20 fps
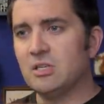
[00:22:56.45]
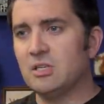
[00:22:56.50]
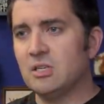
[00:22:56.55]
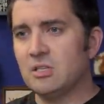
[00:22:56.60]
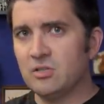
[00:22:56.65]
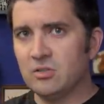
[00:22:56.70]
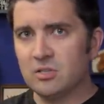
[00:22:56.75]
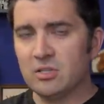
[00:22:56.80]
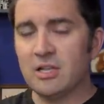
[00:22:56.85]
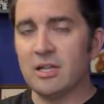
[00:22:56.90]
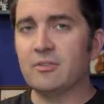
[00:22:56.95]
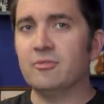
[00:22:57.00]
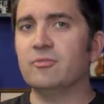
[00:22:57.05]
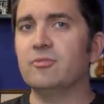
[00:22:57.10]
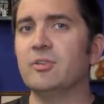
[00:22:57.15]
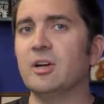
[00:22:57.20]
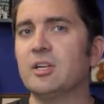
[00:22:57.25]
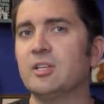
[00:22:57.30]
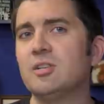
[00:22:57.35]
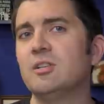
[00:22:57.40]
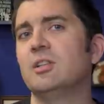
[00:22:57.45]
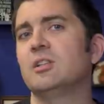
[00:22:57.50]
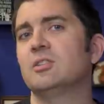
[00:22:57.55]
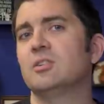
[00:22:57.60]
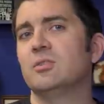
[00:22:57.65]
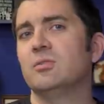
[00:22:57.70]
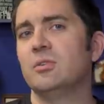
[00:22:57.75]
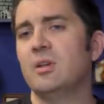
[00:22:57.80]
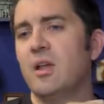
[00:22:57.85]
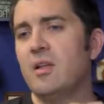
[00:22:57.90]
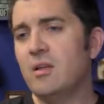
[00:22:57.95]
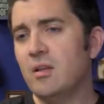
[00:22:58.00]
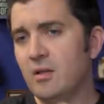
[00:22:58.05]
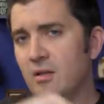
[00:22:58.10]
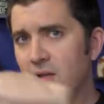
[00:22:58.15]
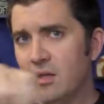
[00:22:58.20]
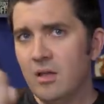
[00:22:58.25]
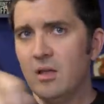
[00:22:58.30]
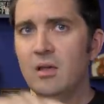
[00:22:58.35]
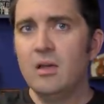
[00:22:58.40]
and there's a lot of friction that's
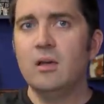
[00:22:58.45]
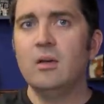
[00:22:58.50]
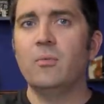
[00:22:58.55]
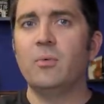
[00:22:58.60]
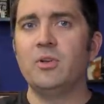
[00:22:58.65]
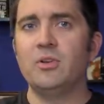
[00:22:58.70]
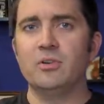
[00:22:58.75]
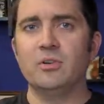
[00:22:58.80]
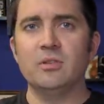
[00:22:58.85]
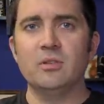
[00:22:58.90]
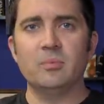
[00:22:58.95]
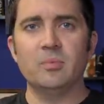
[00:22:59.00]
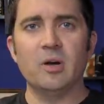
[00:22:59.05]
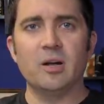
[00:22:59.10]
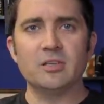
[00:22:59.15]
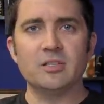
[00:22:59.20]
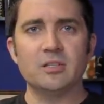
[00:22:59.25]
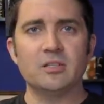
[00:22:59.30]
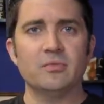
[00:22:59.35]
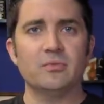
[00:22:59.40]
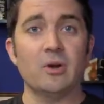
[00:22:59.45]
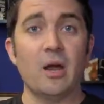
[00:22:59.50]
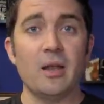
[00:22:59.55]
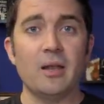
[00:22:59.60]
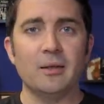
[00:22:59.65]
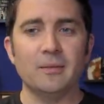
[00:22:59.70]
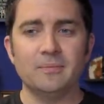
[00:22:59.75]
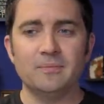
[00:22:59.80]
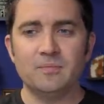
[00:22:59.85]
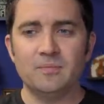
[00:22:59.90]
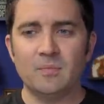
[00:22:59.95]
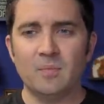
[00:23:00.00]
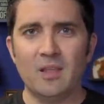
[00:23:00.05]
created when you're in the process of writing.